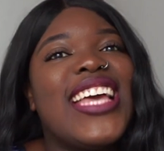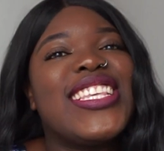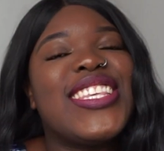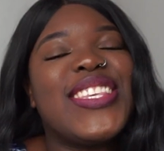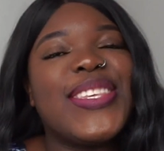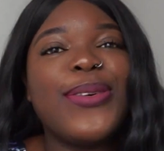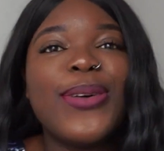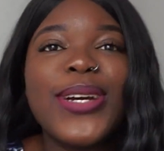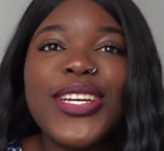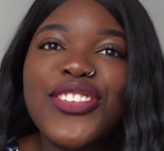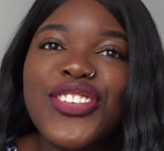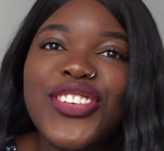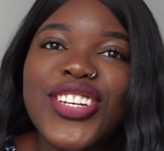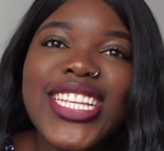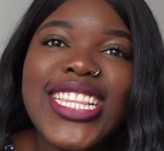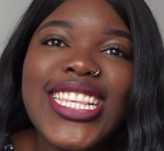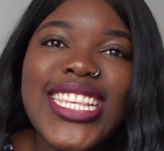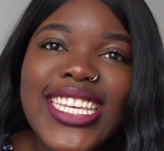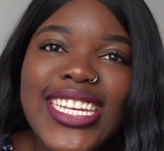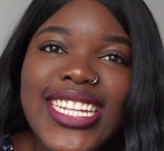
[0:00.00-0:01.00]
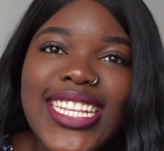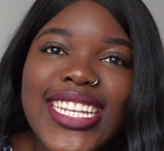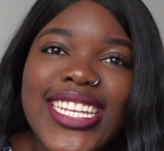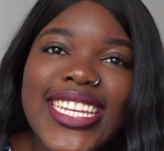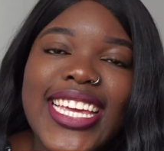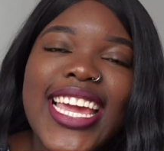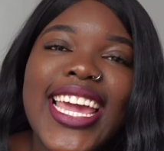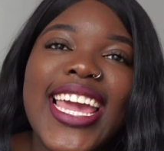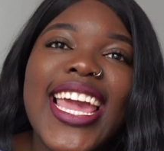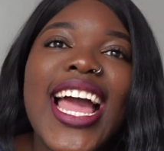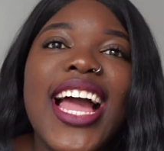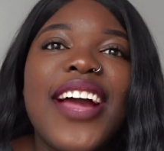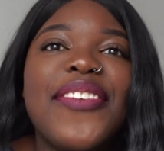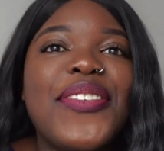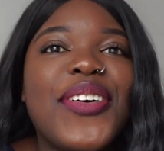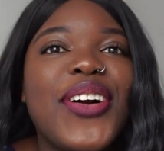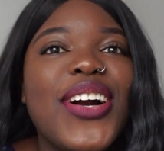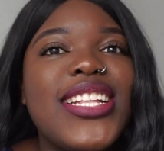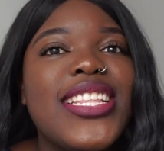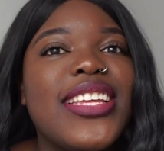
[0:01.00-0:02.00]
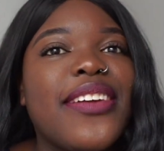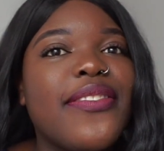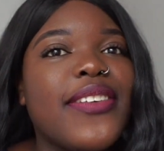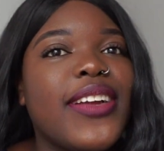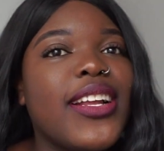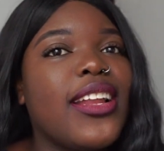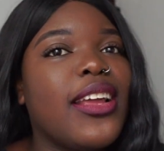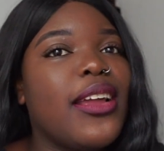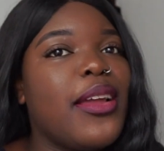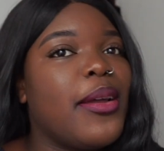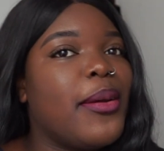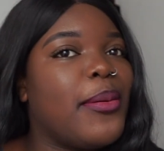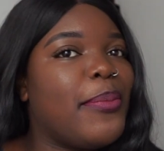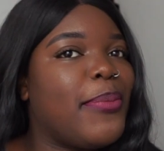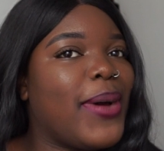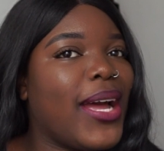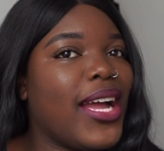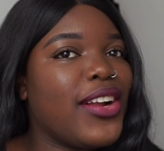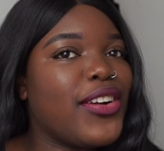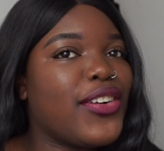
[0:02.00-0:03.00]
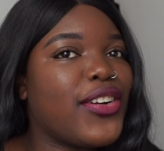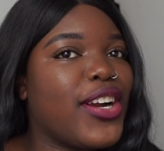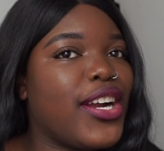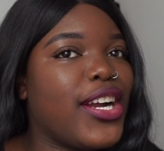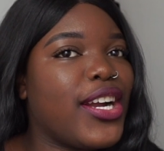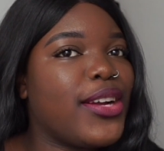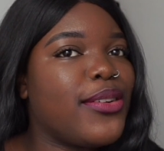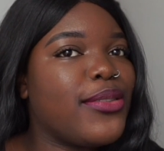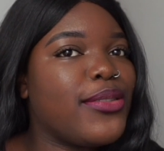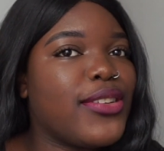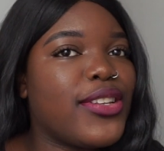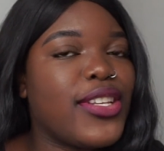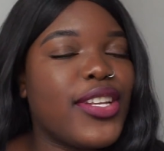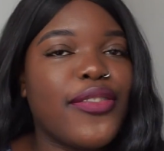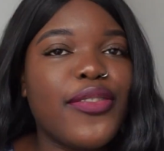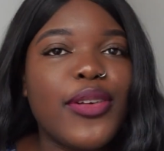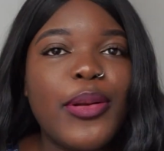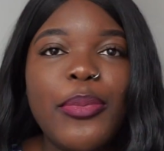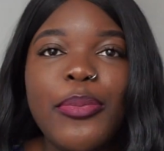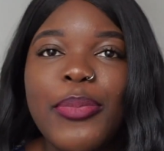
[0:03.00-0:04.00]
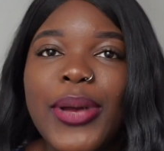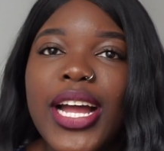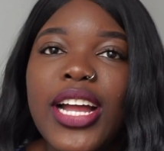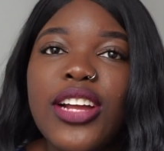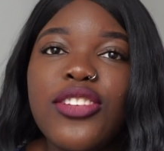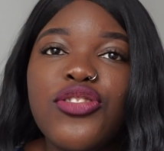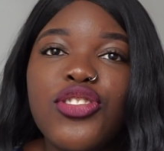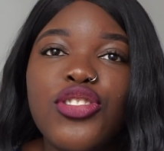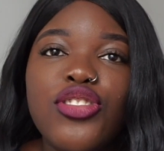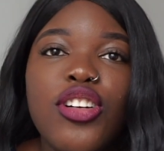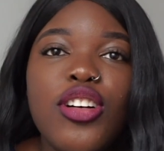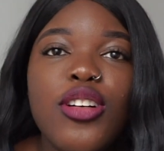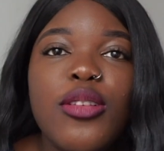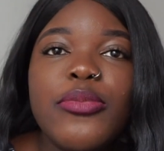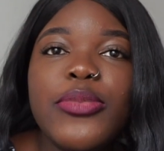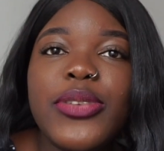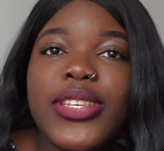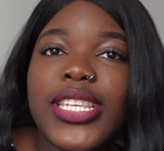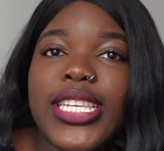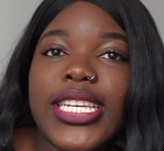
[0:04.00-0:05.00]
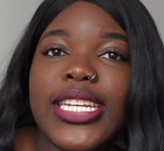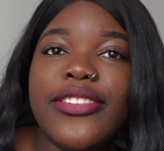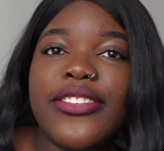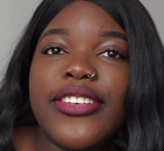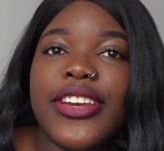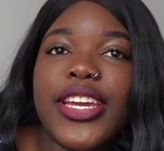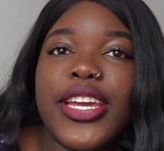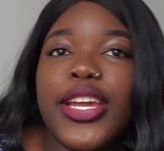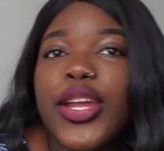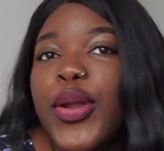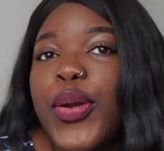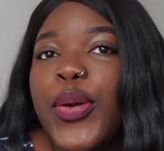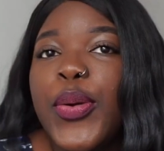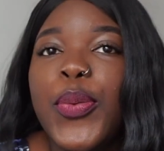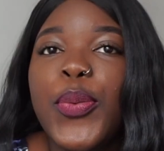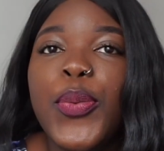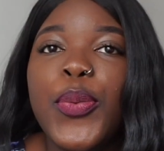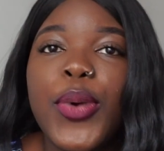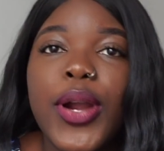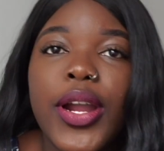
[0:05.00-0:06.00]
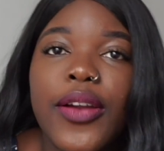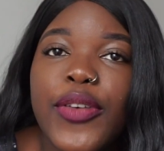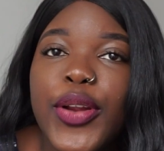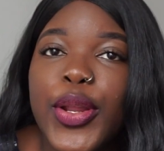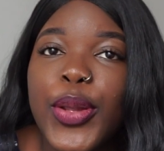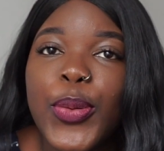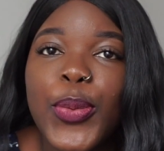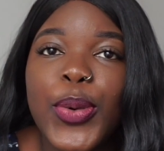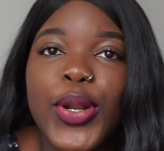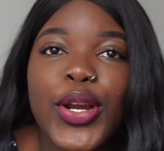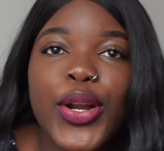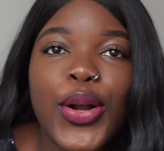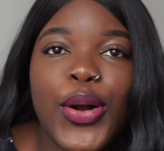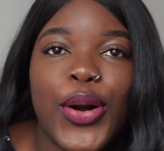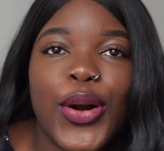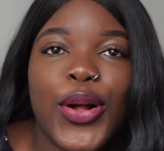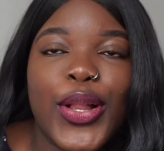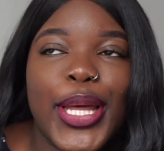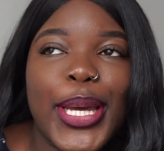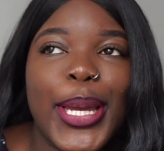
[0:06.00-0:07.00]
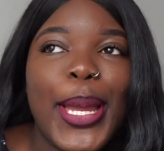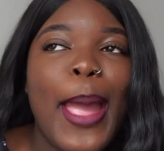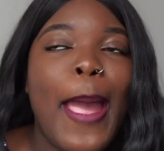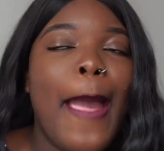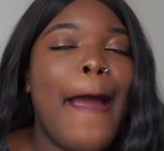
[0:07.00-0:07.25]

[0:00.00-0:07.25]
So as you can see today I've got a different background, different backdrop, scenery Whatever you want to call it